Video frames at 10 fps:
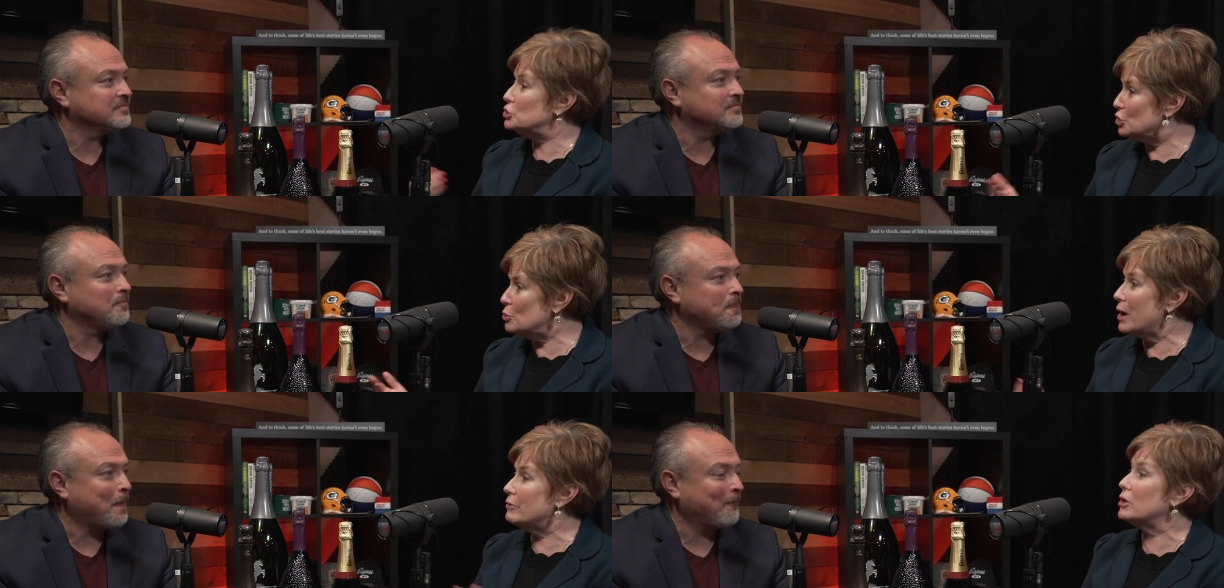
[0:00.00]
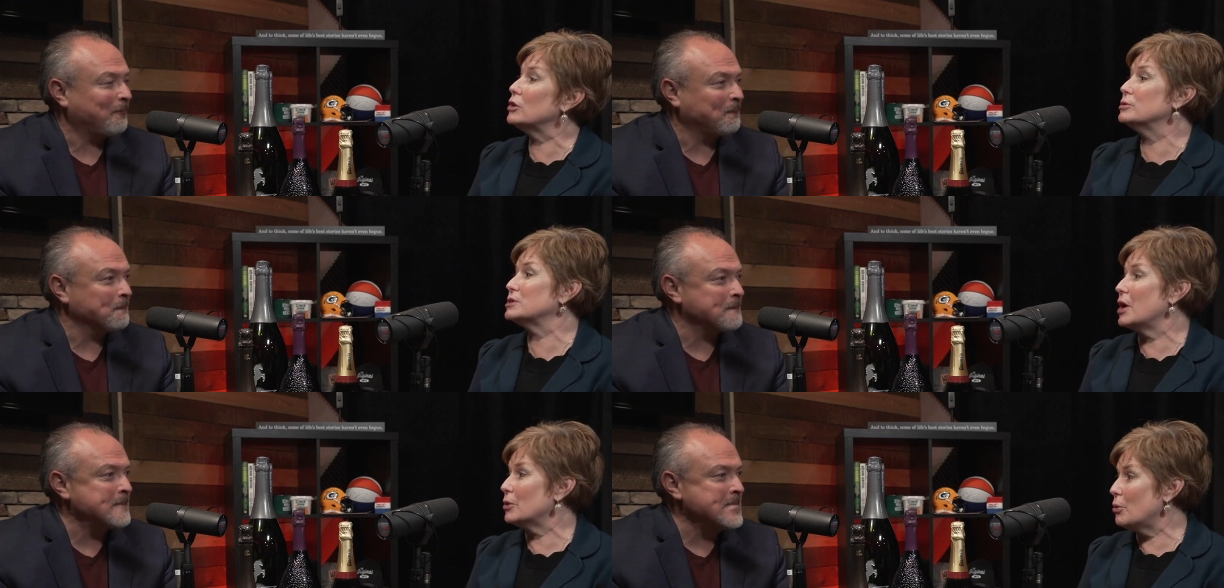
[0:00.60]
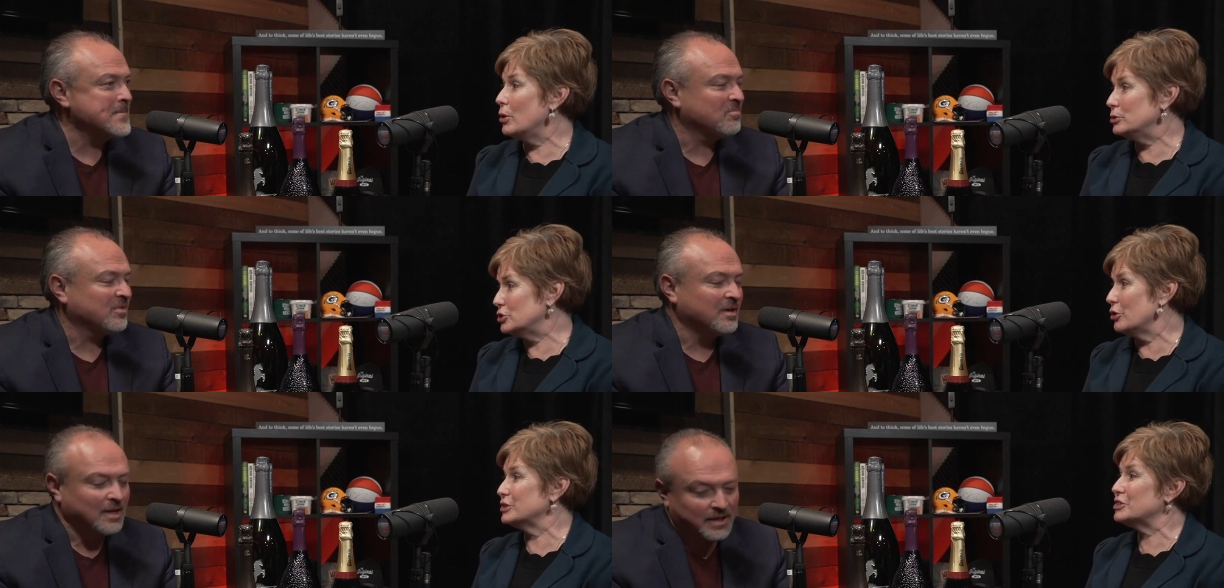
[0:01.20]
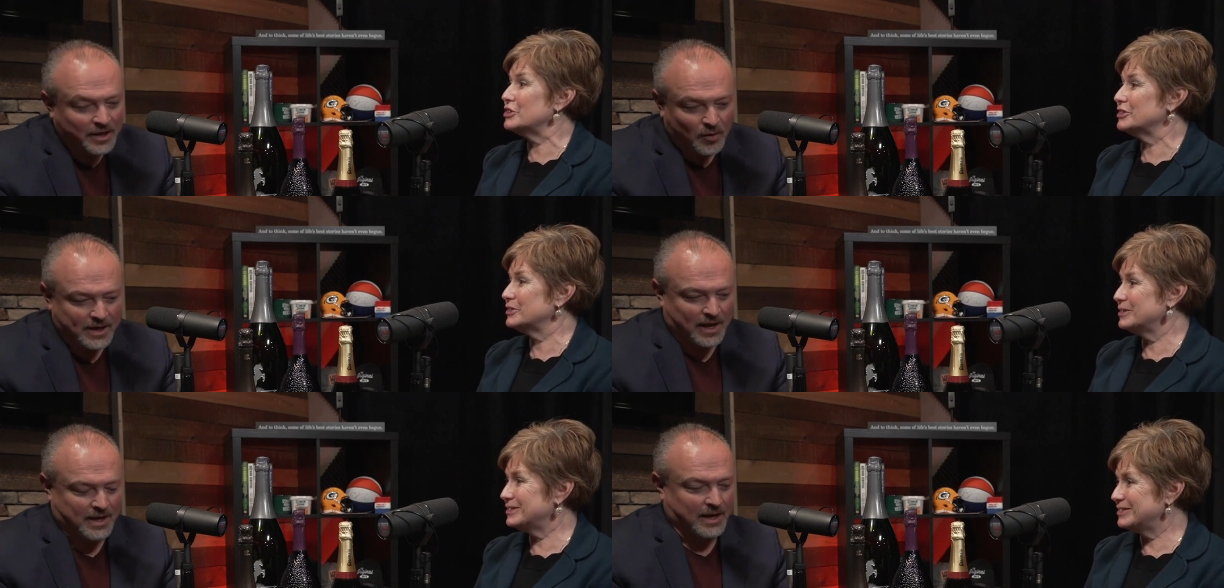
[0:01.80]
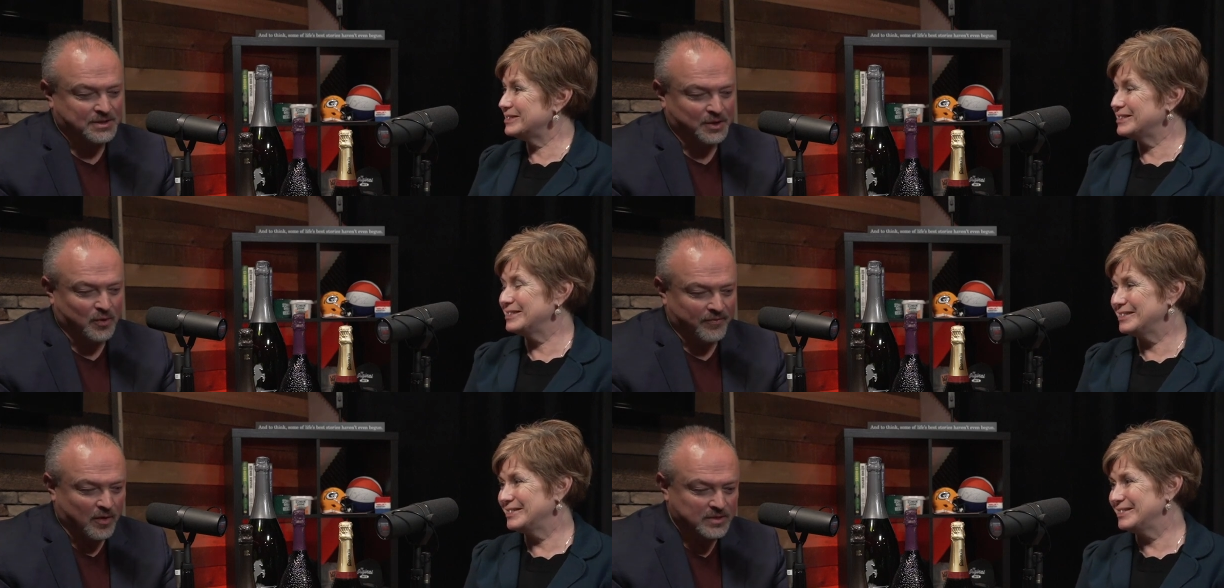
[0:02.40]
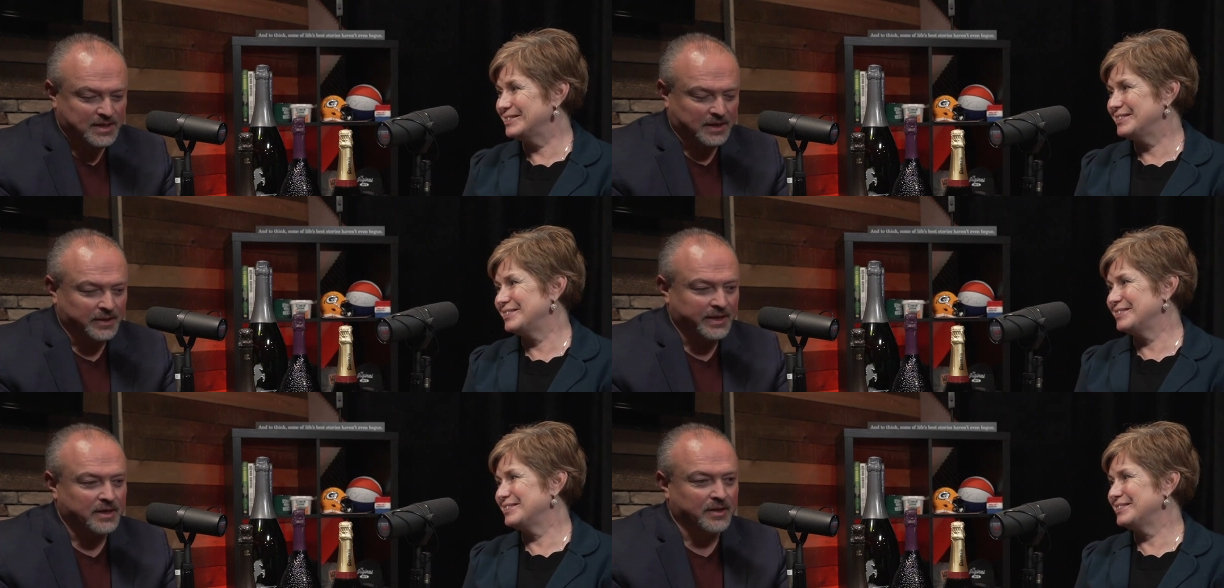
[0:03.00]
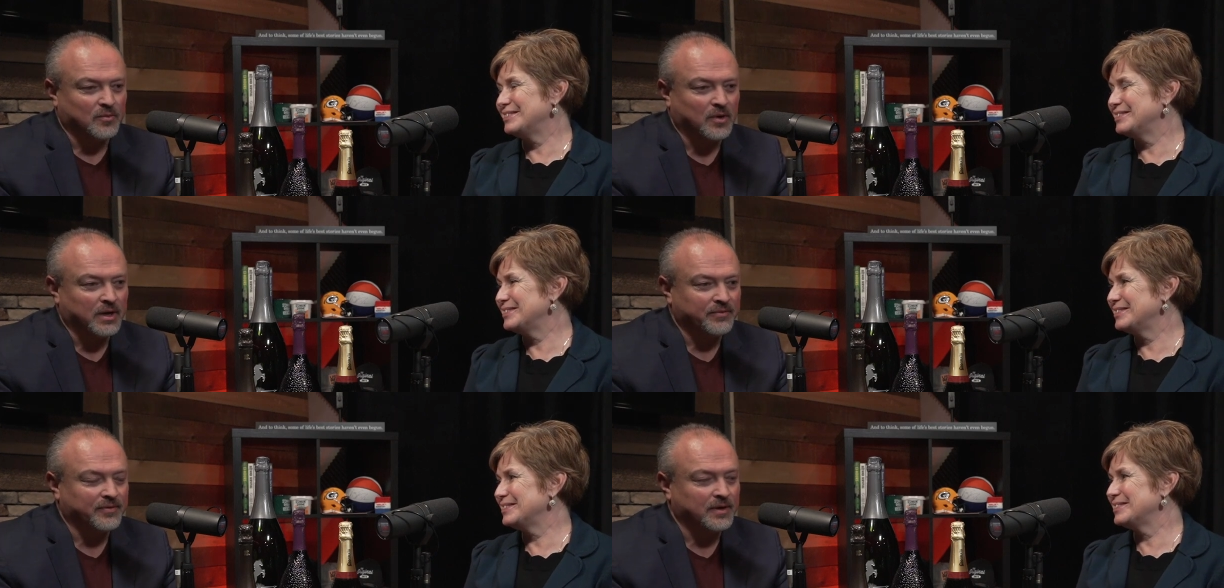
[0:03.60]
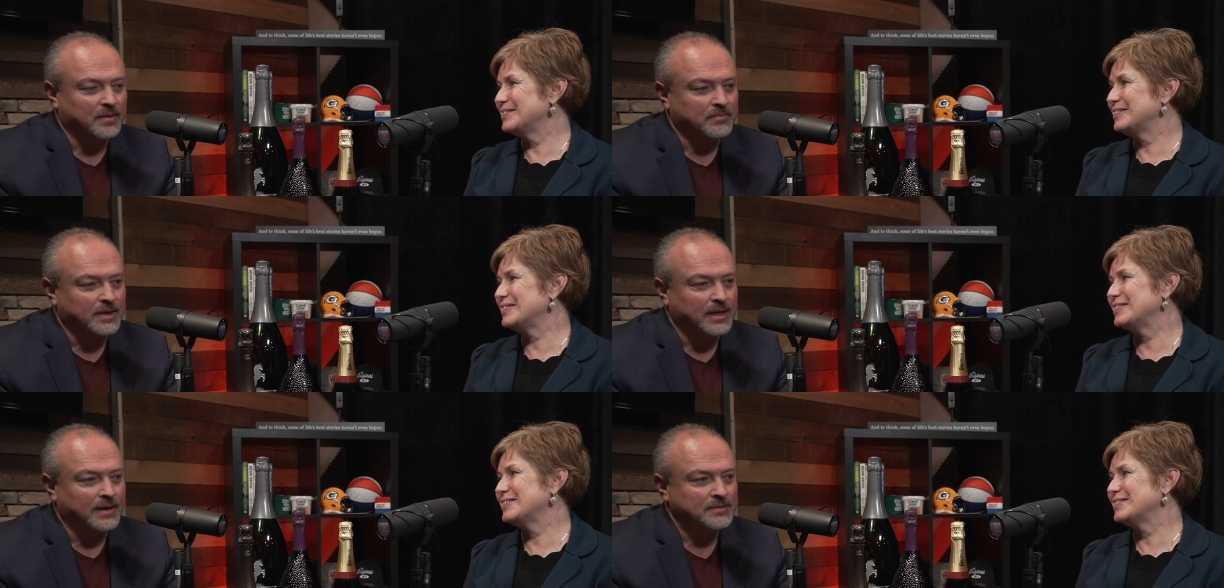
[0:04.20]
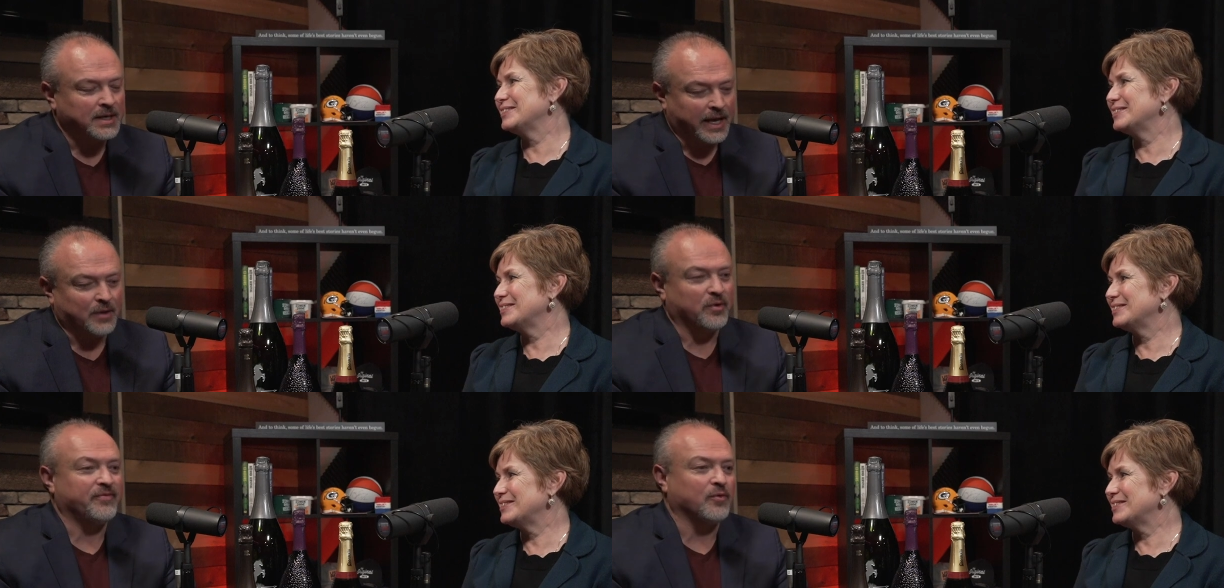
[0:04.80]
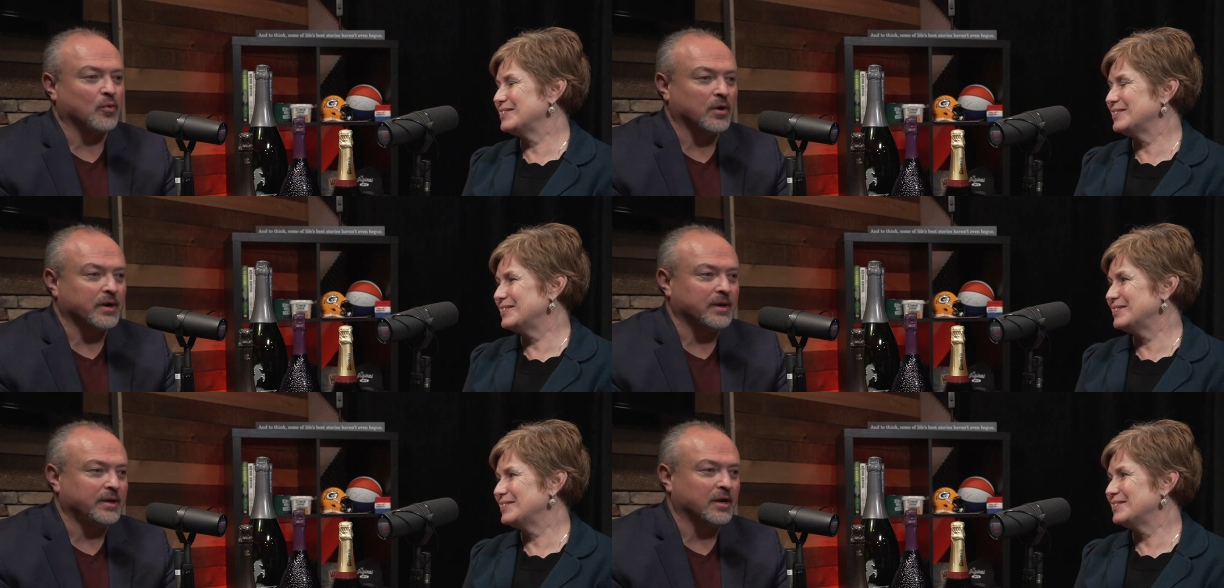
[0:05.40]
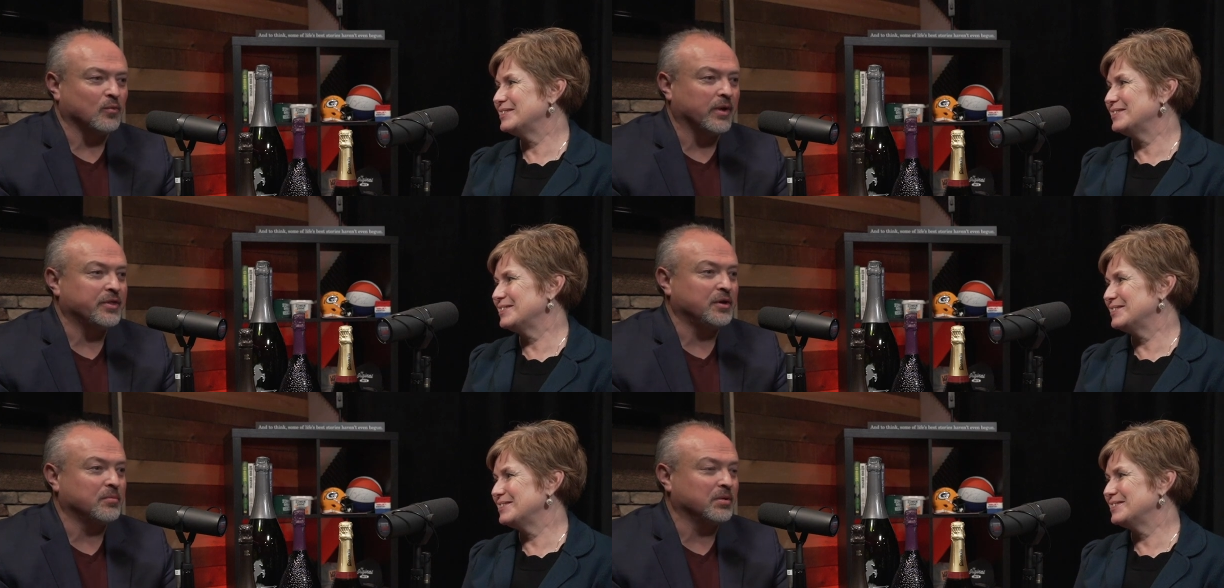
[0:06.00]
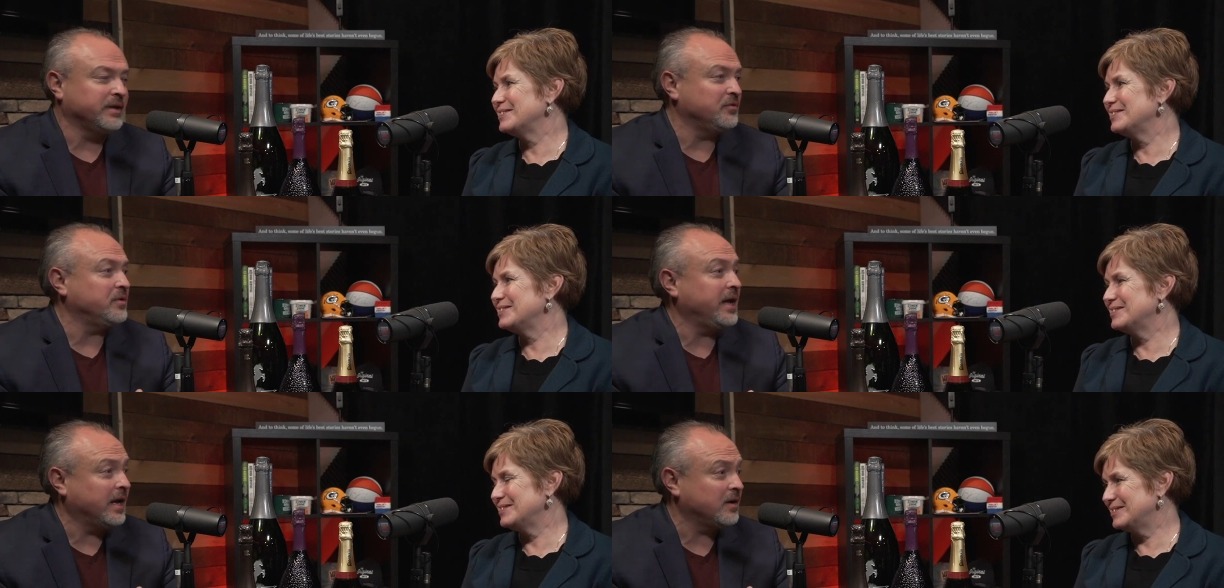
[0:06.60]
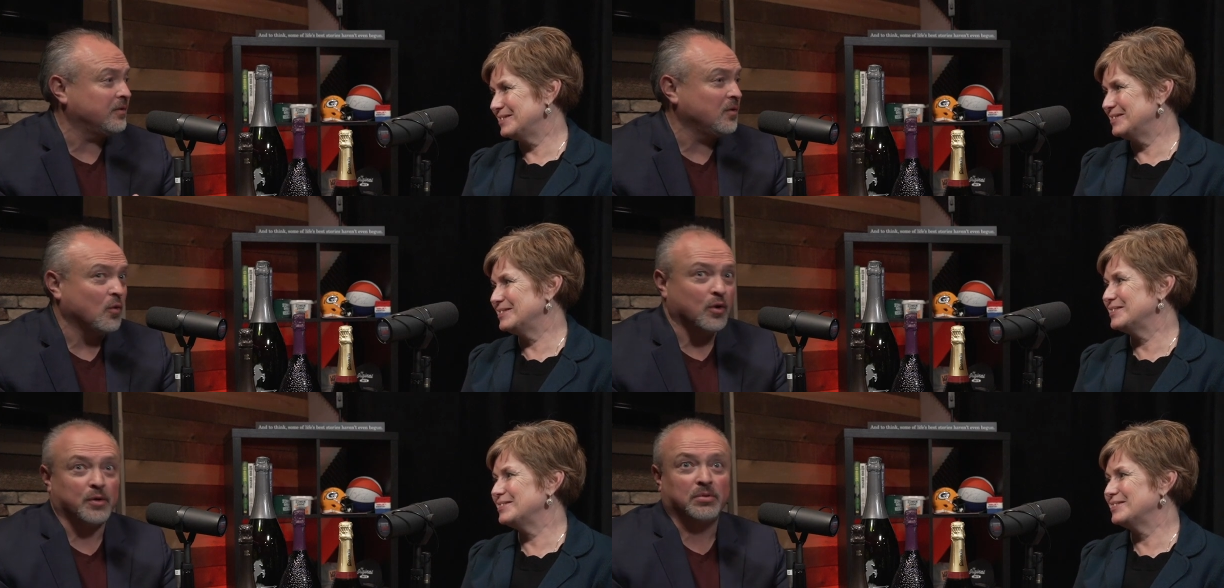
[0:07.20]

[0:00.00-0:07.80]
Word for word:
Speaker 1: Do you have a closeout quote, George?
Speaker 2: You know, I, I do. I've always kind of leaned on the one from uh, Henry Ford. You know, whether you believe you can or you